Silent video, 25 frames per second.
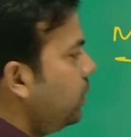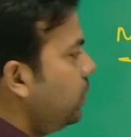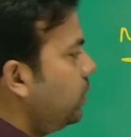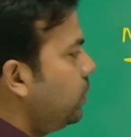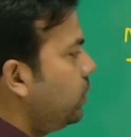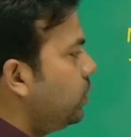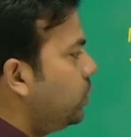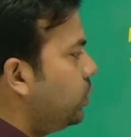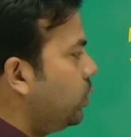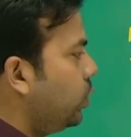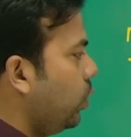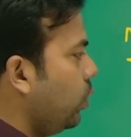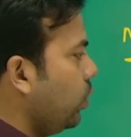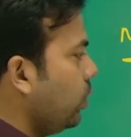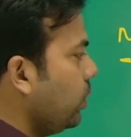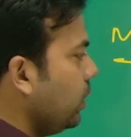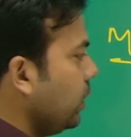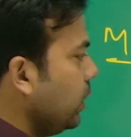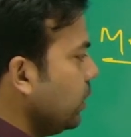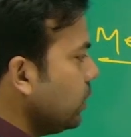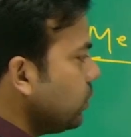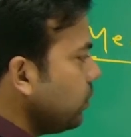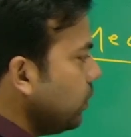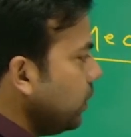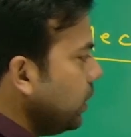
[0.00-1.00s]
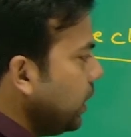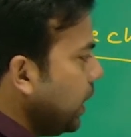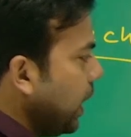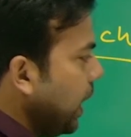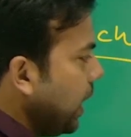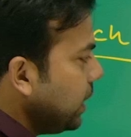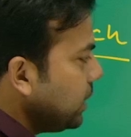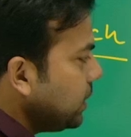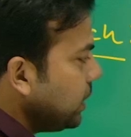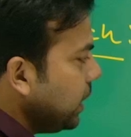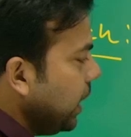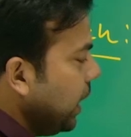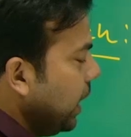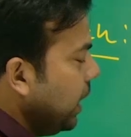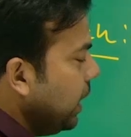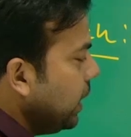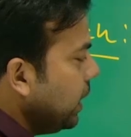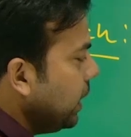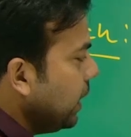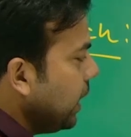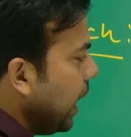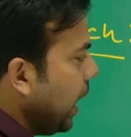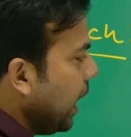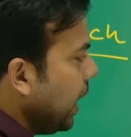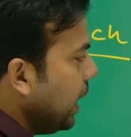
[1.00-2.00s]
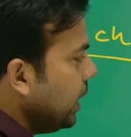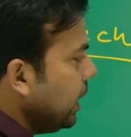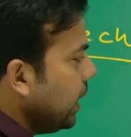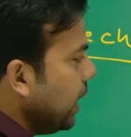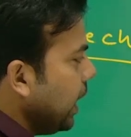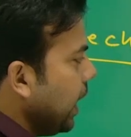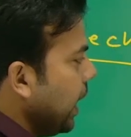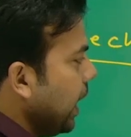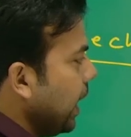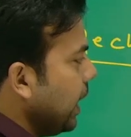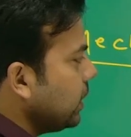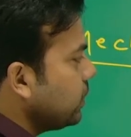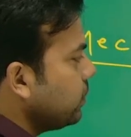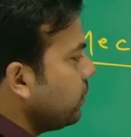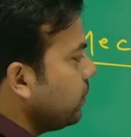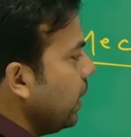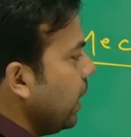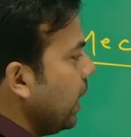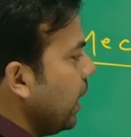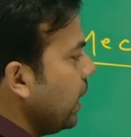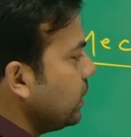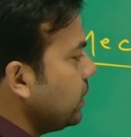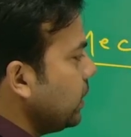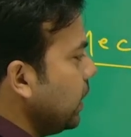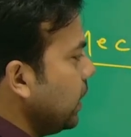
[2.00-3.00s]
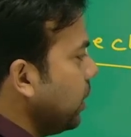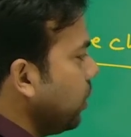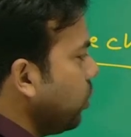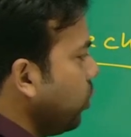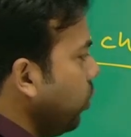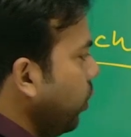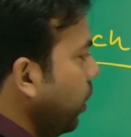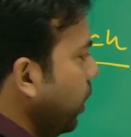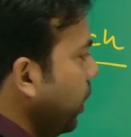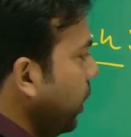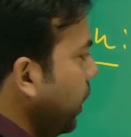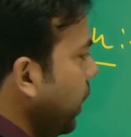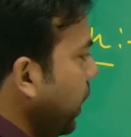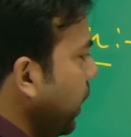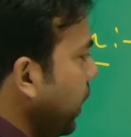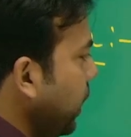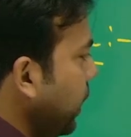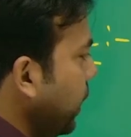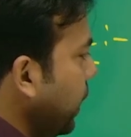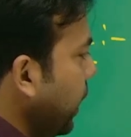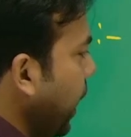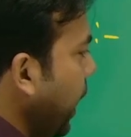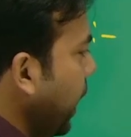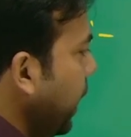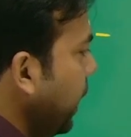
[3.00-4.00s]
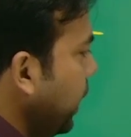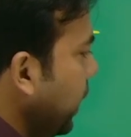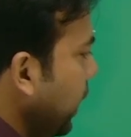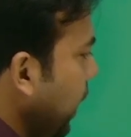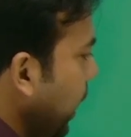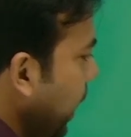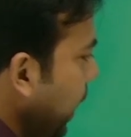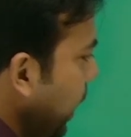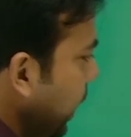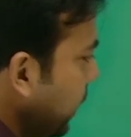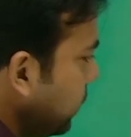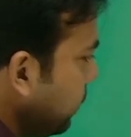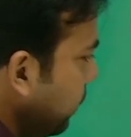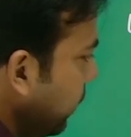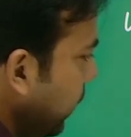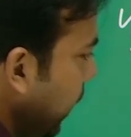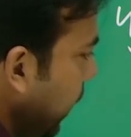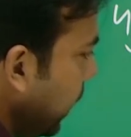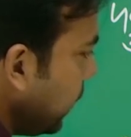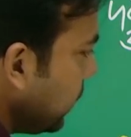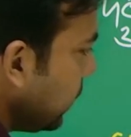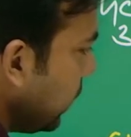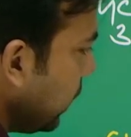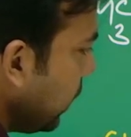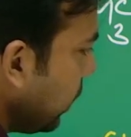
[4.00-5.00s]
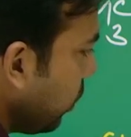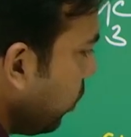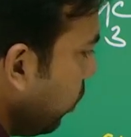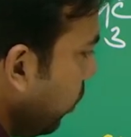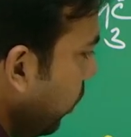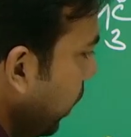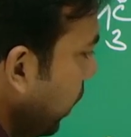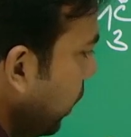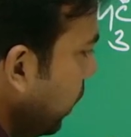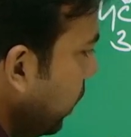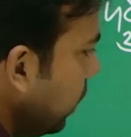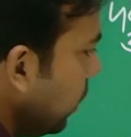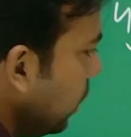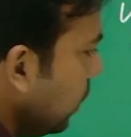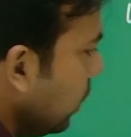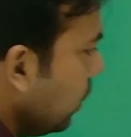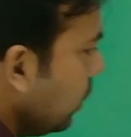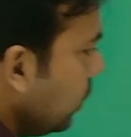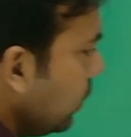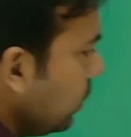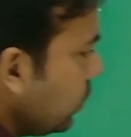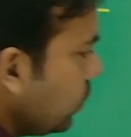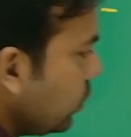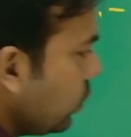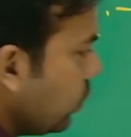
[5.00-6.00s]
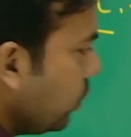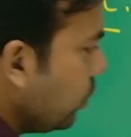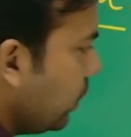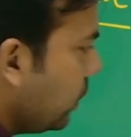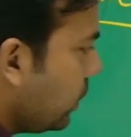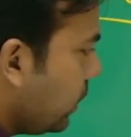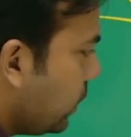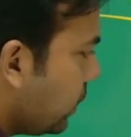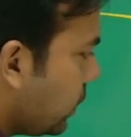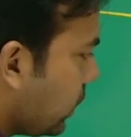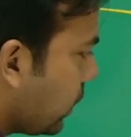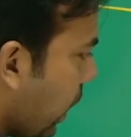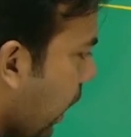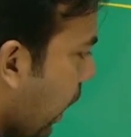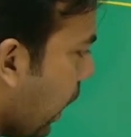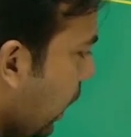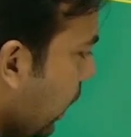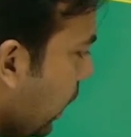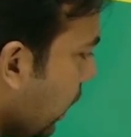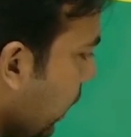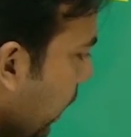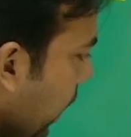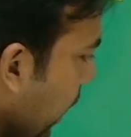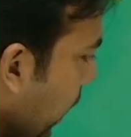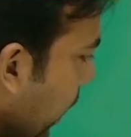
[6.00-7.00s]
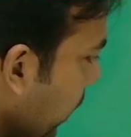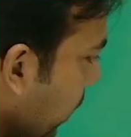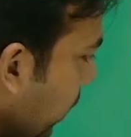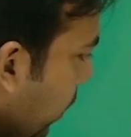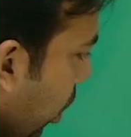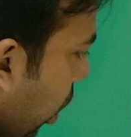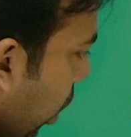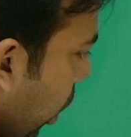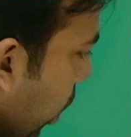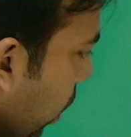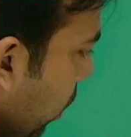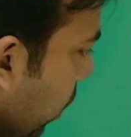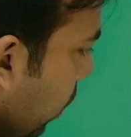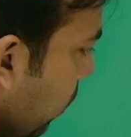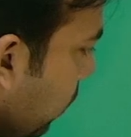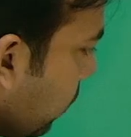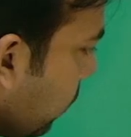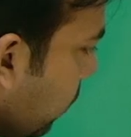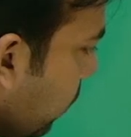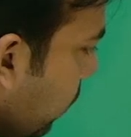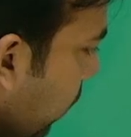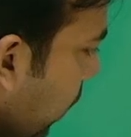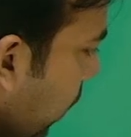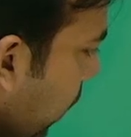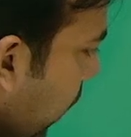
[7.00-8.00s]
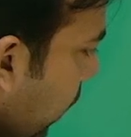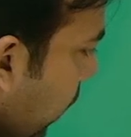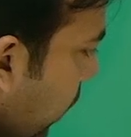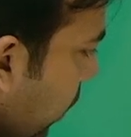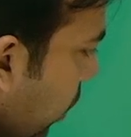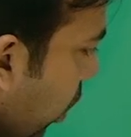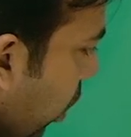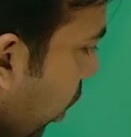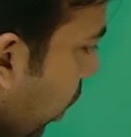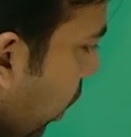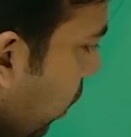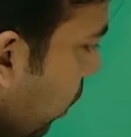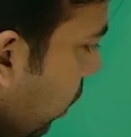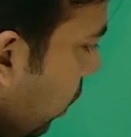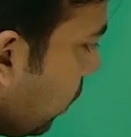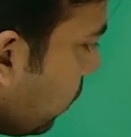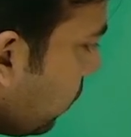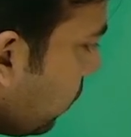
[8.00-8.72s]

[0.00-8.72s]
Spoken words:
So this one has aldehyde as well as alcohol, aldehyde as well as alcohol. So this is called aldol, aldol.